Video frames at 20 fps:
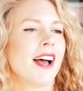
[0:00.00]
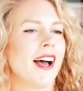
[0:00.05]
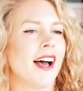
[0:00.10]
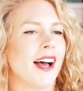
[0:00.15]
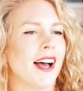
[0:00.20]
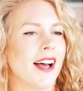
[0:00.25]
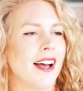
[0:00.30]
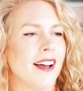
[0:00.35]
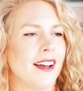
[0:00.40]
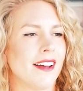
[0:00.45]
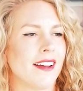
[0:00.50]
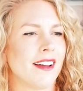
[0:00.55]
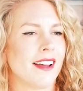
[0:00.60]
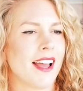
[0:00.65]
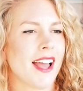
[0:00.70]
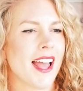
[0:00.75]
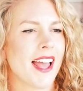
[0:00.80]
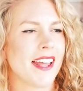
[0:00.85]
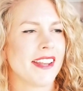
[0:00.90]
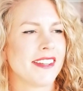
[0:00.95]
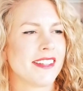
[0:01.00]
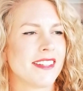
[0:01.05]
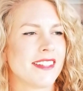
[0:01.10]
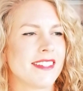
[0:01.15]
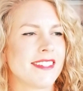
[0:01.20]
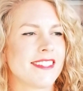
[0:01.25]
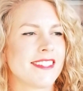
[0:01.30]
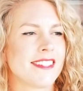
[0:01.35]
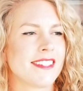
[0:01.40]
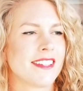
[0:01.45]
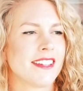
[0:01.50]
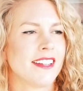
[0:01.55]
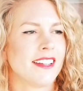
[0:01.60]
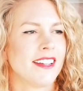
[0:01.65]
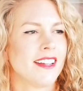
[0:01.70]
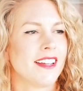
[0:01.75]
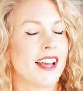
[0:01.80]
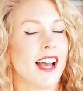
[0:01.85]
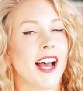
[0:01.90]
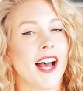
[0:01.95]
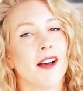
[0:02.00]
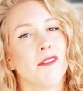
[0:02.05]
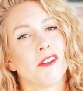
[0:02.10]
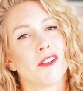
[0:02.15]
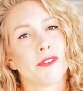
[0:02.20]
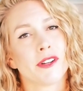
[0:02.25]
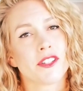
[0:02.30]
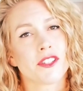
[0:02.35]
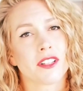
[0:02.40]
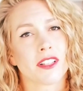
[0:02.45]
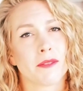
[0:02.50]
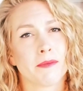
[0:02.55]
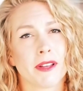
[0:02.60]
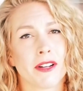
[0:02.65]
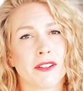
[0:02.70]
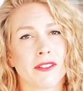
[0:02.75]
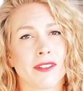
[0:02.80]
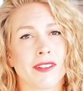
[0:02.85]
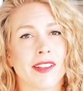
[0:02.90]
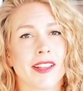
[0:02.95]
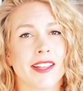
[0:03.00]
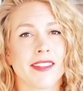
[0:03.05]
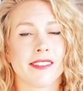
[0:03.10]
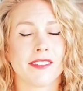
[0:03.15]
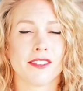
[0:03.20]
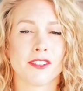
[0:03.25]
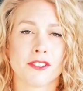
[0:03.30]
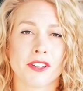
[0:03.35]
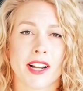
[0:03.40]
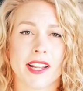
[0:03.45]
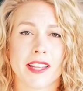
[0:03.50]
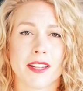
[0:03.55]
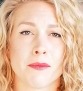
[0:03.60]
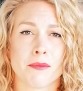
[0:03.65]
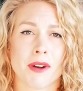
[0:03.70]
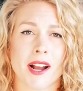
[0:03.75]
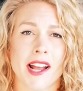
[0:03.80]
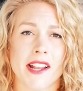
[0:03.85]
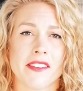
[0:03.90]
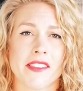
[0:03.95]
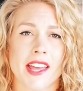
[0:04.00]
Uh, and um, Original Mineral is Australian brand.